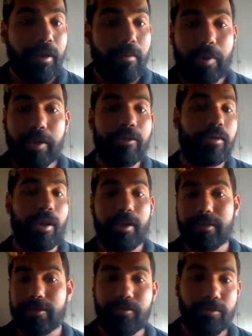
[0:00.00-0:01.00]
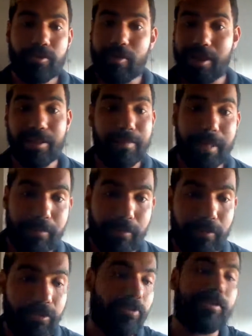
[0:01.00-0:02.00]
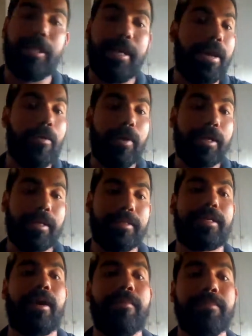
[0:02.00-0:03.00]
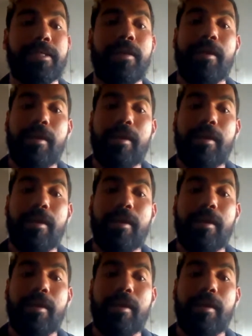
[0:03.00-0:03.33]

When your clients talk to other people during the networking times,